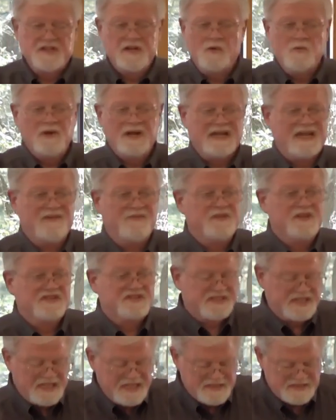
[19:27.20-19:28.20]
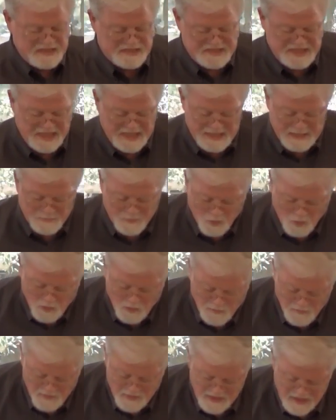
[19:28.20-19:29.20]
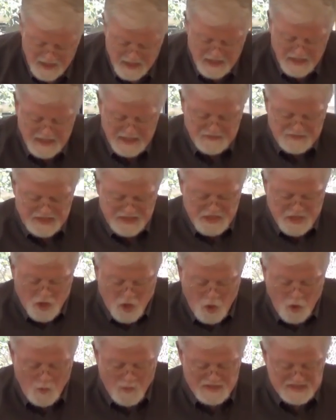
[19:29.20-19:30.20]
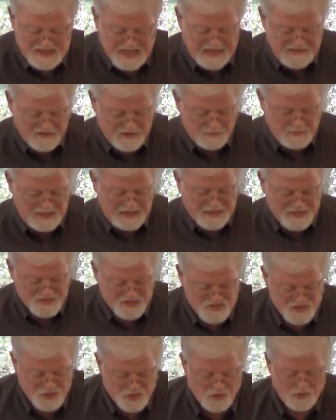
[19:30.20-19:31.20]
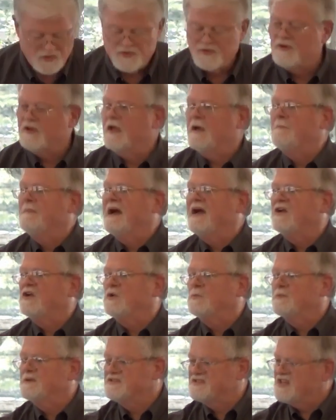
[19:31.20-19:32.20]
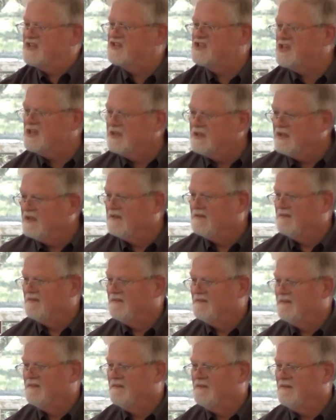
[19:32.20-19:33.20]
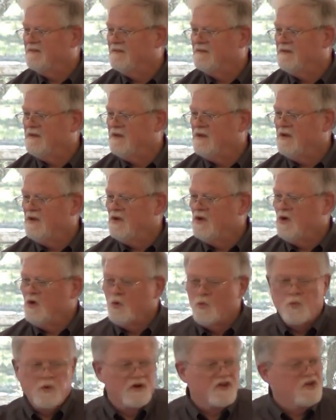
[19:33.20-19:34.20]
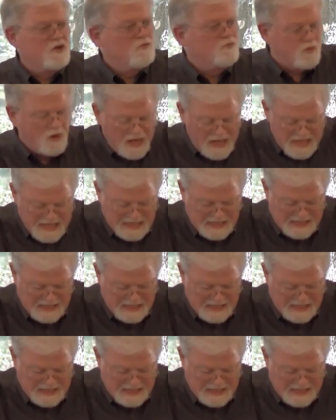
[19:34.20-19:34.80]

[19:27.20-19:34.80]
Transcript: Because you know what? If you sit at the table then you always have to be concerned about your position, where you